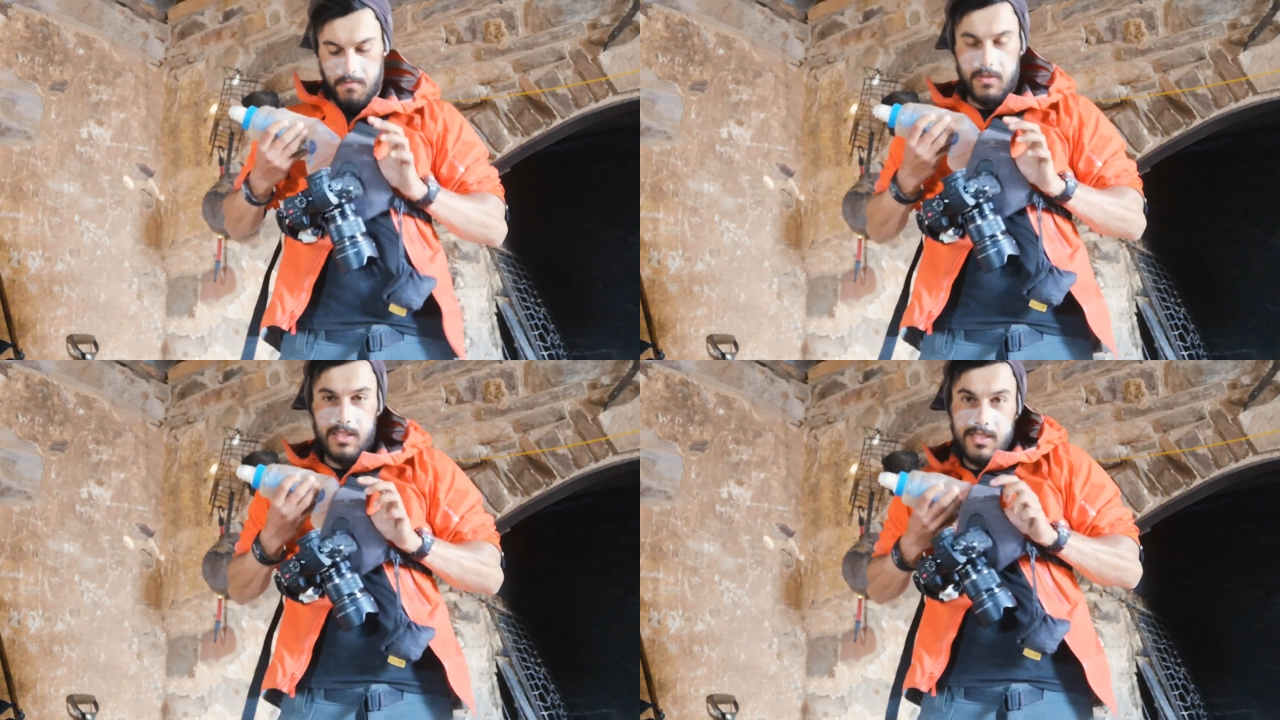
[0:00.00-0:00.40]

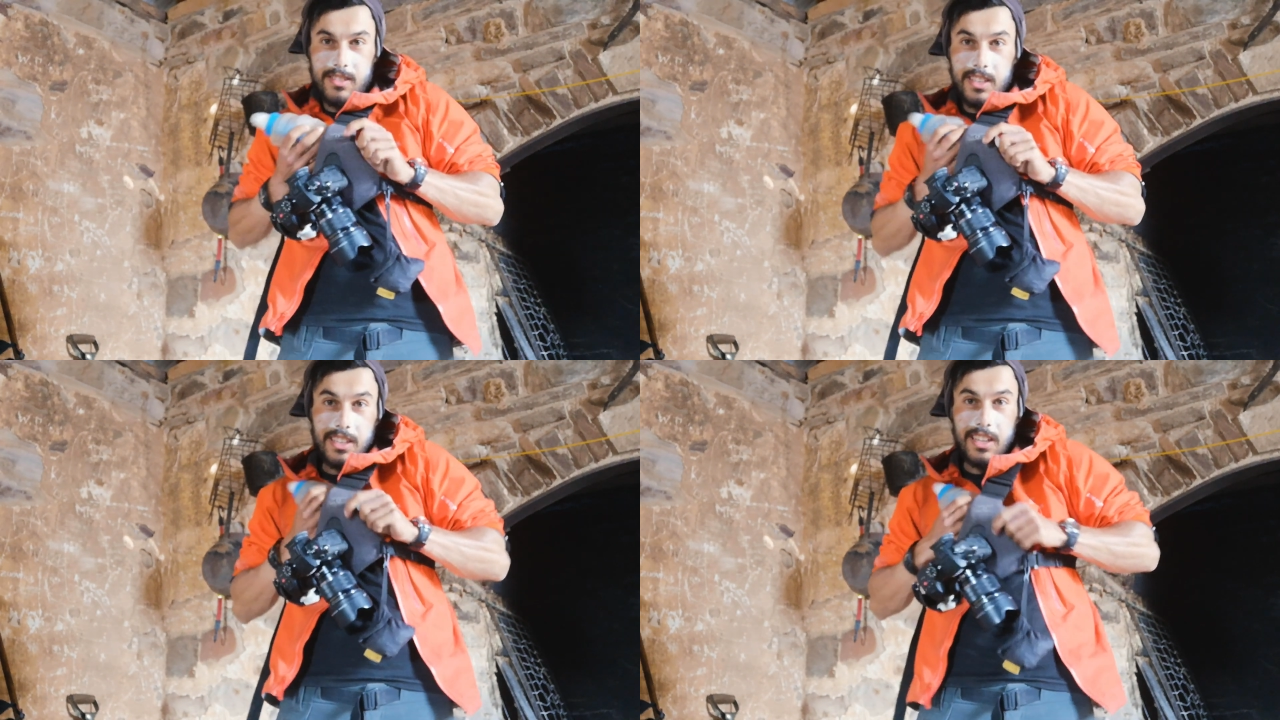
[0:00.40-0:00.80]
just
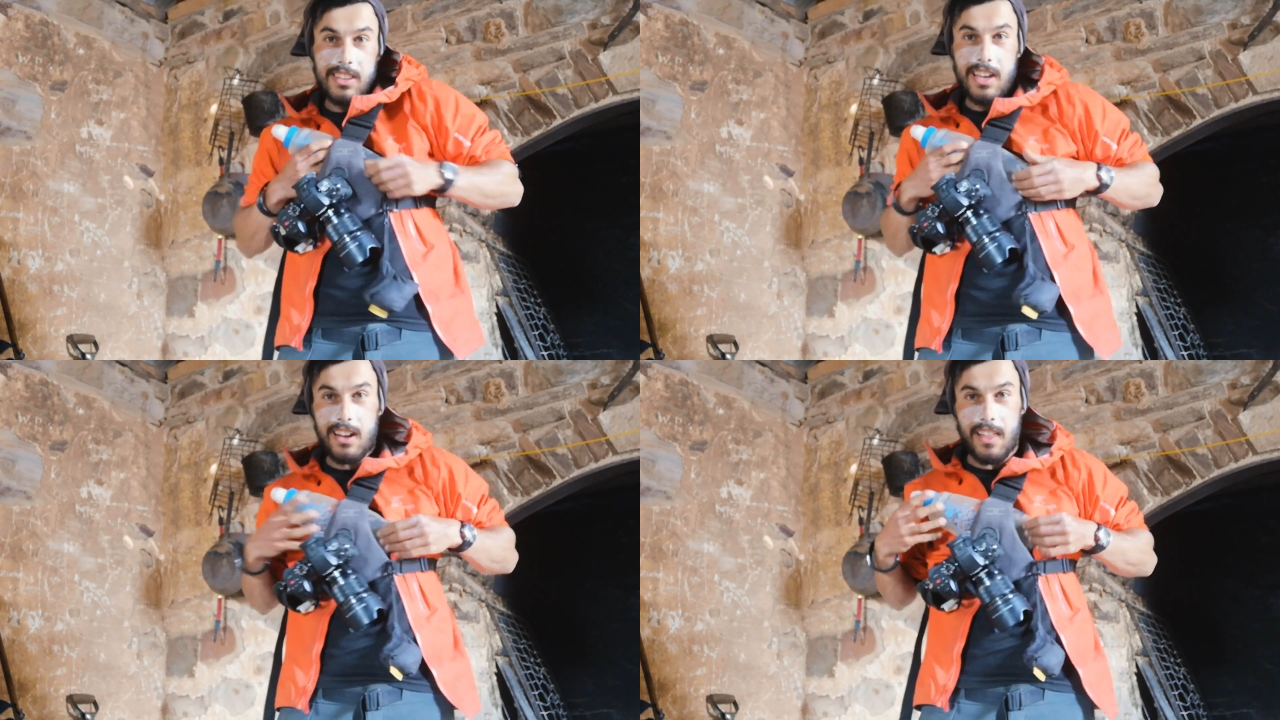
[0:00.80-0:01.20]
stick it in
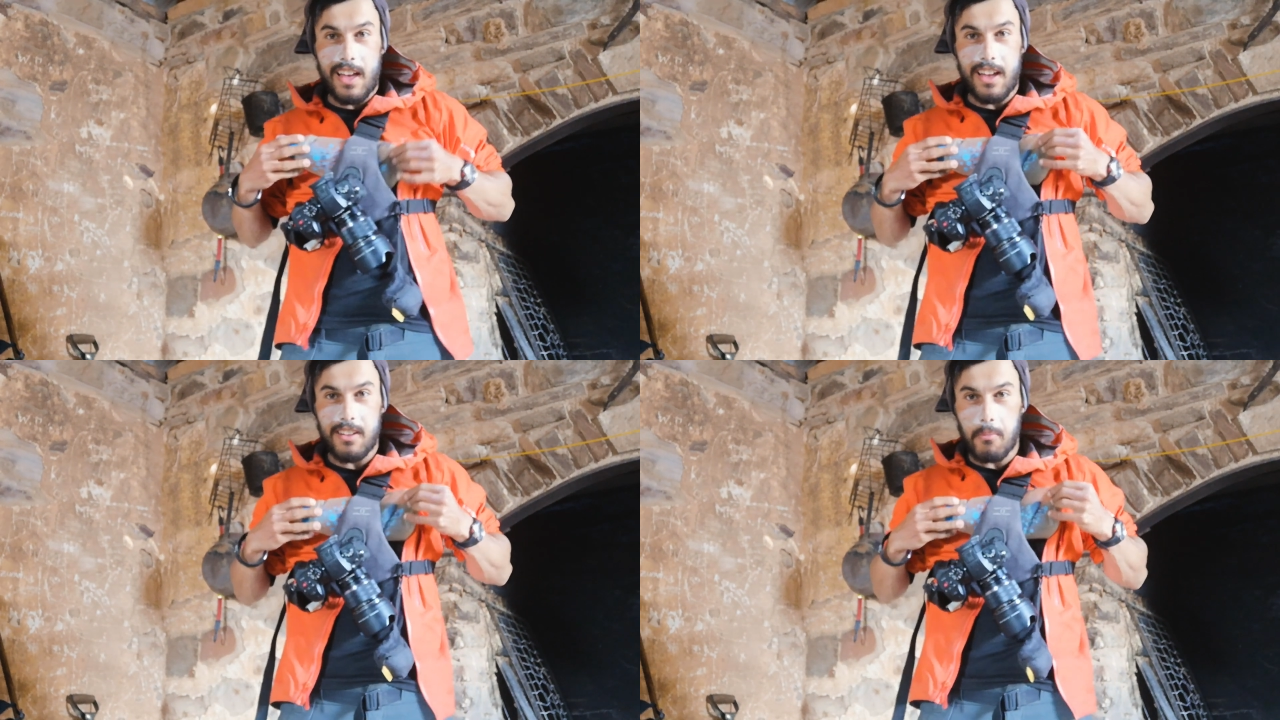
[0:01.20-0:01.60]
there
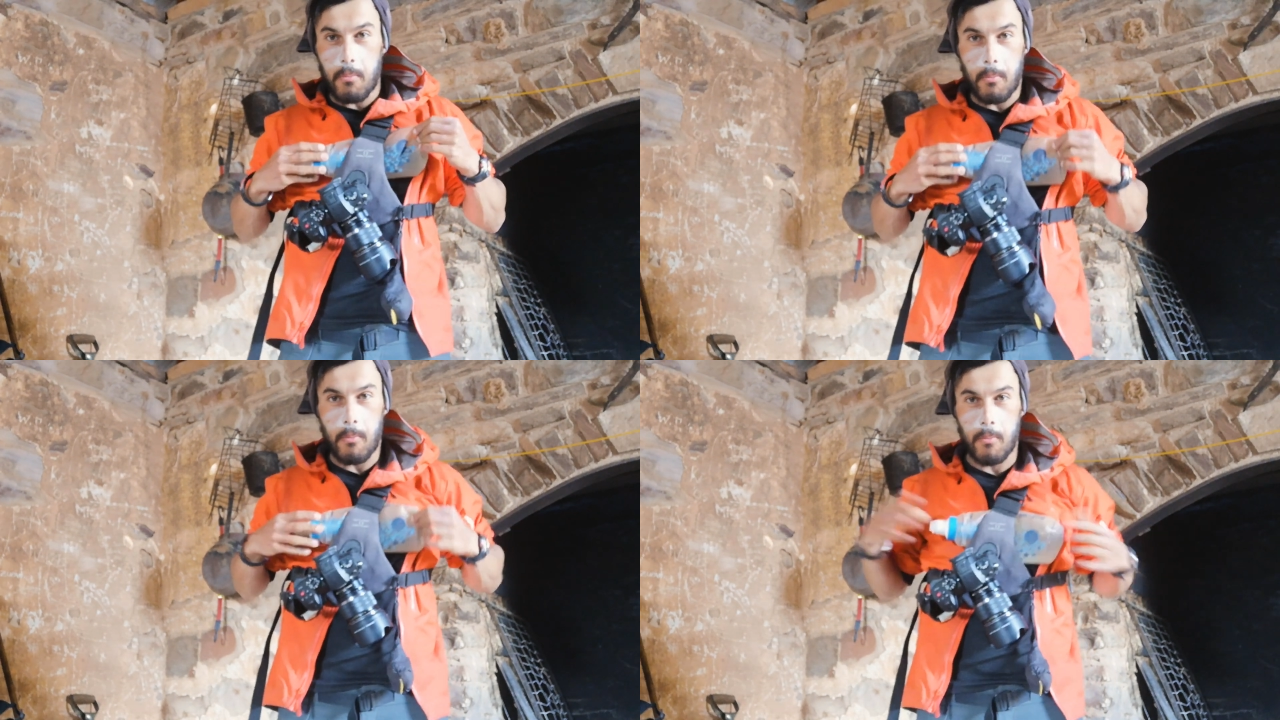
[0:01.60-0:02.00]
like
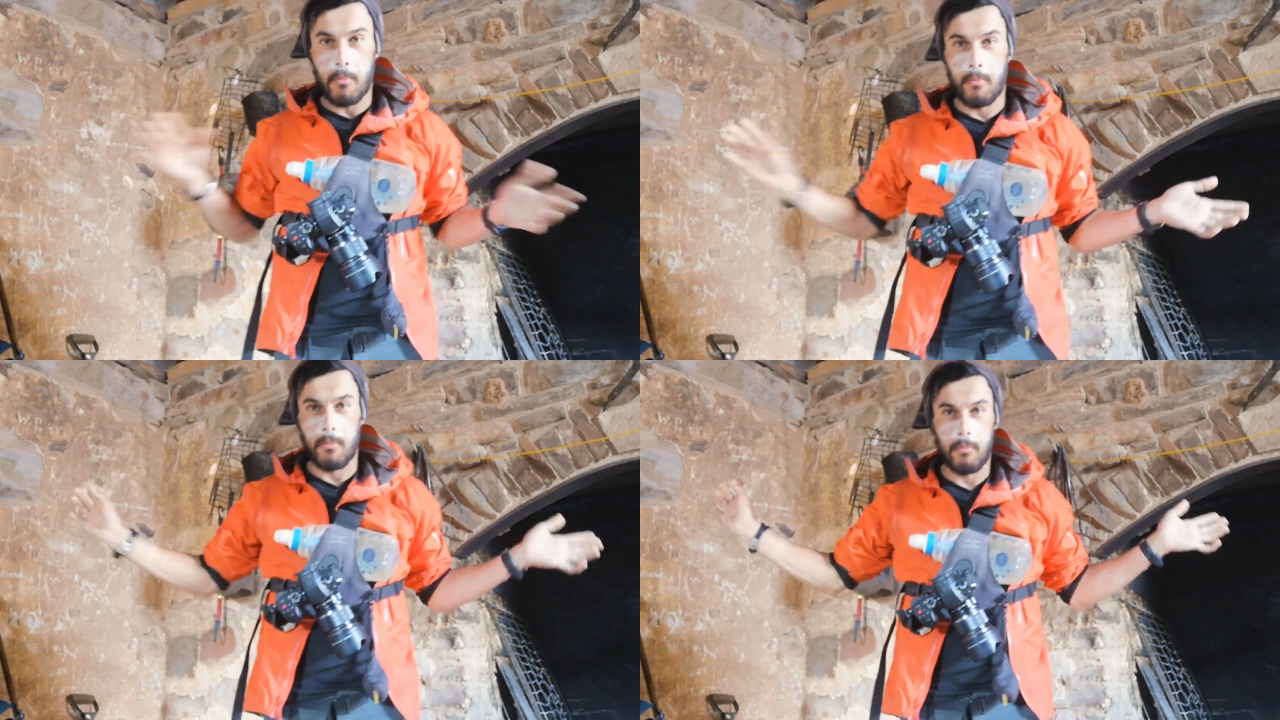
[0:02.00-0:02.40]
that.